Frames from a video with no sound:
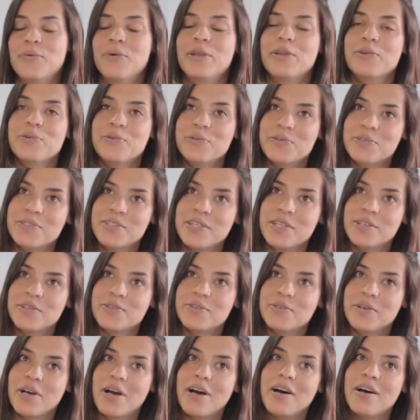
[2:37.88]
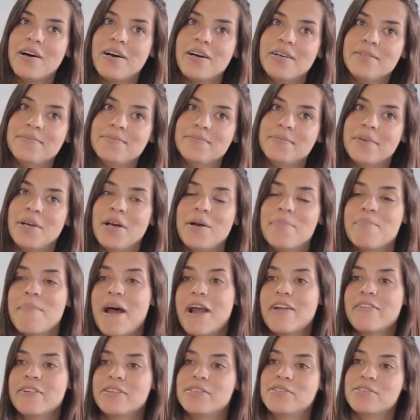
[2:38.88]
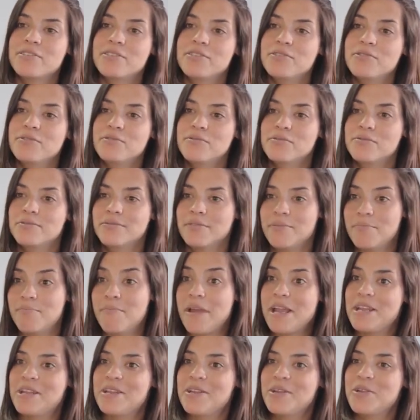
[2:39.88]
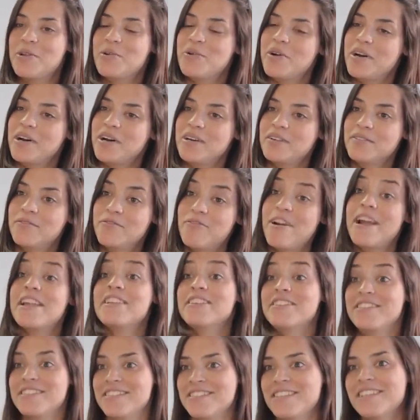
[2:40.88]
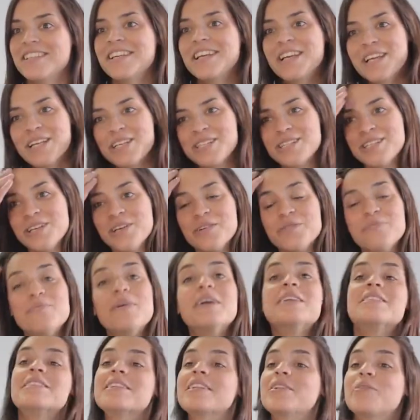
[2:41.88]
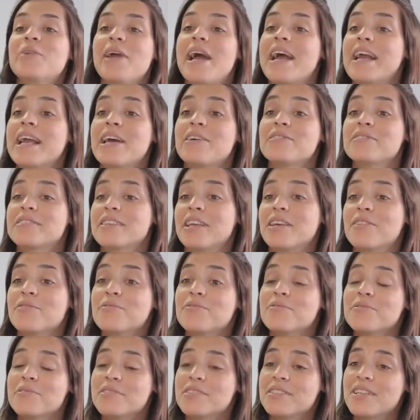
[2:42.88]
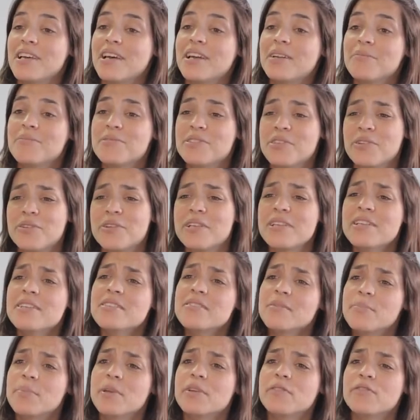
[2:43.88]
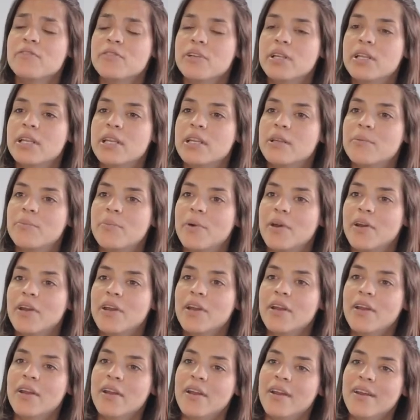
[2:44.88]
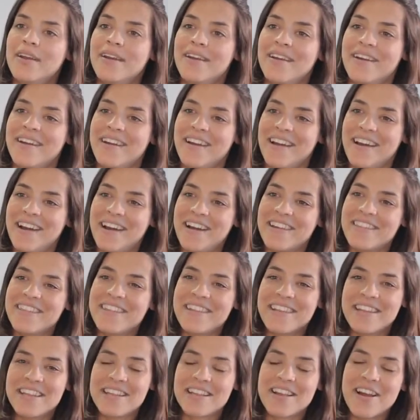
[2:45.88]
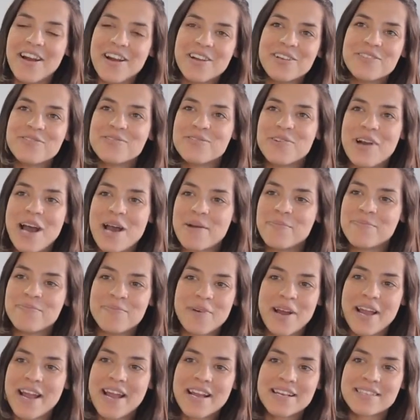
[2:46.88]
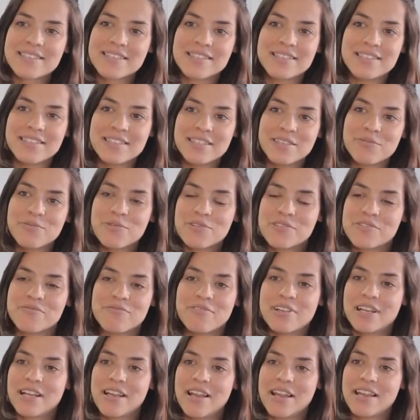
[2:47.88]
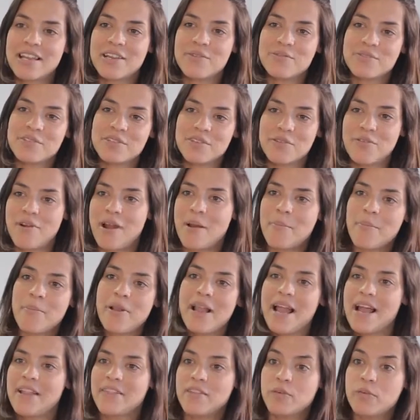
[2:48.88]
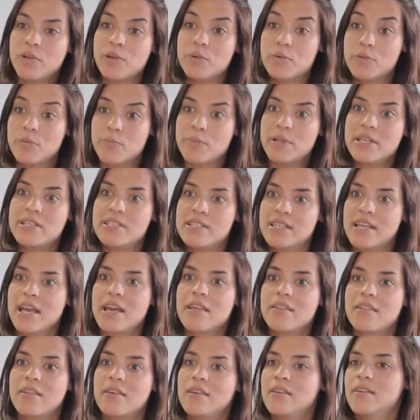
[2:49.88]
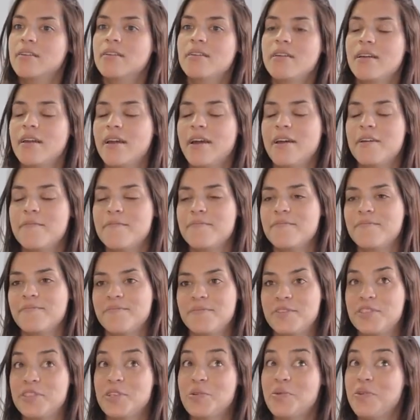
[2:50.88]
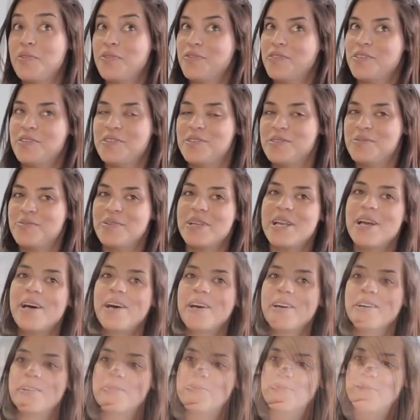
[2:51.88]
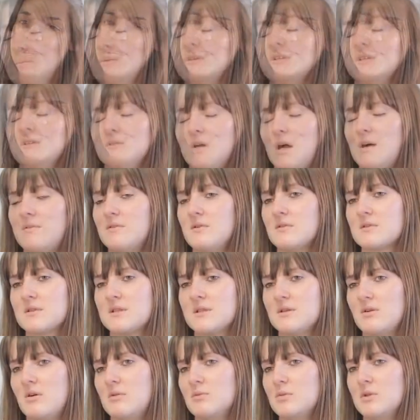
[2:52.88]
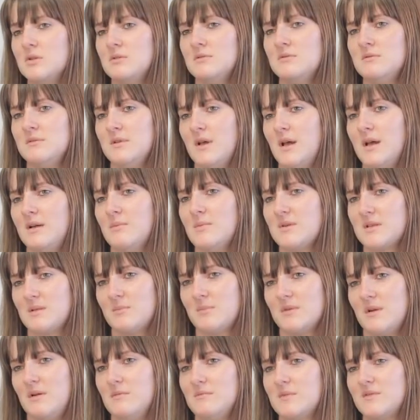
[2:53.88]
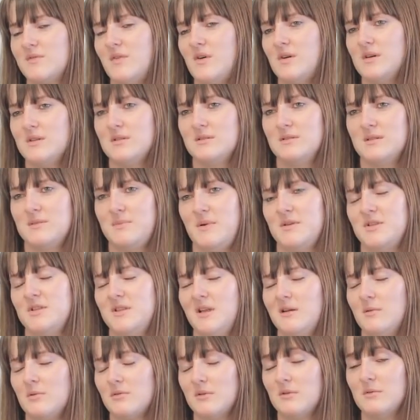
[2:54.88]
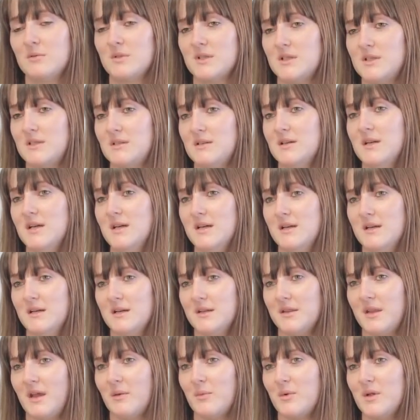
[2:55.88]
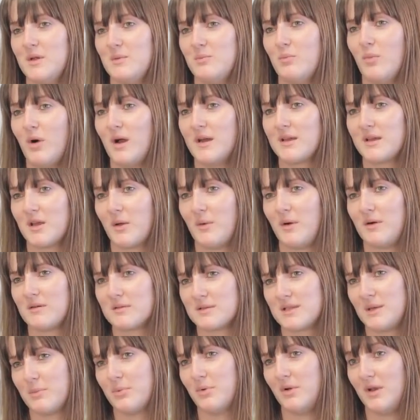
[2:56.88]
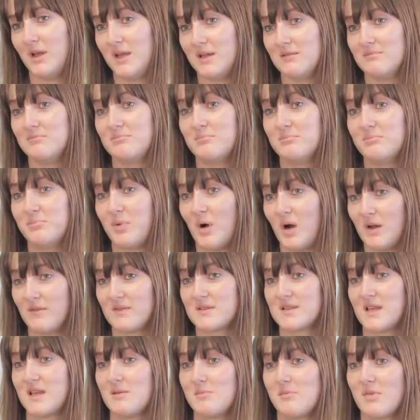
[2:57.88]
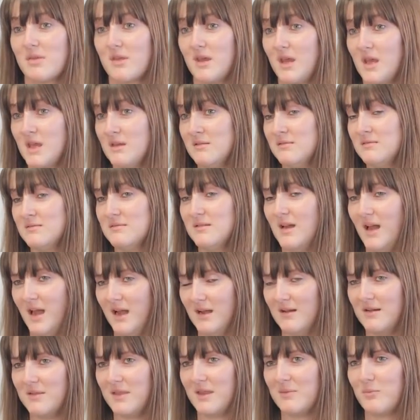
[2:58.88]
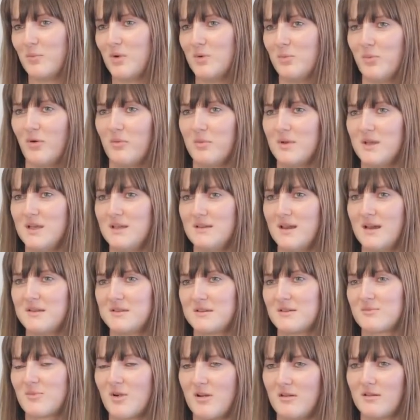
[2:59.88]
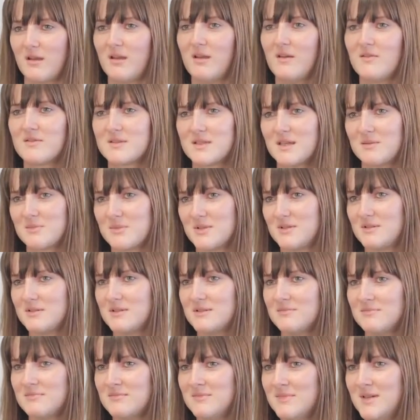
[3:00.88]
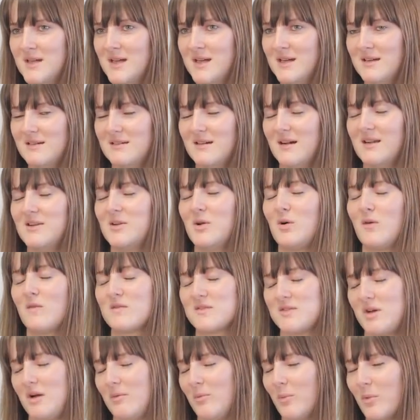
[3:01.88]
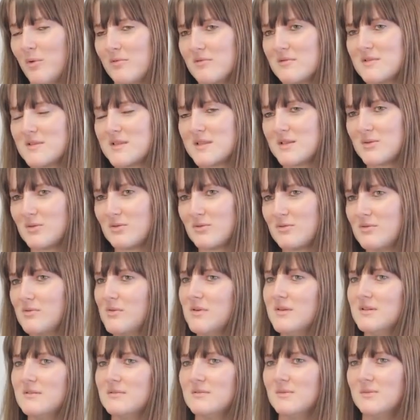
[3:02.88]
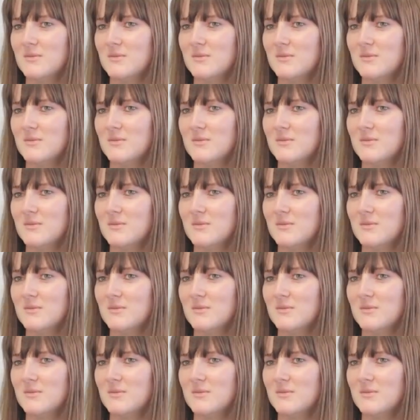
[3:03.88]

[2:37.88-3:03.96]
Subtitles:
we also are married to men who are friends, so basically we hang out together all the time. So it is a bit freaky, but I think it kind of all happened by accident. It wasn't really like it was the grand plan that we would be together so often as we are. We do have lots in common, and we sometimes find, especially now we're older, that we might go out separately and buy the same thing, and then we'll probably end up wearing it at the same time. A lot of the time when we were at school,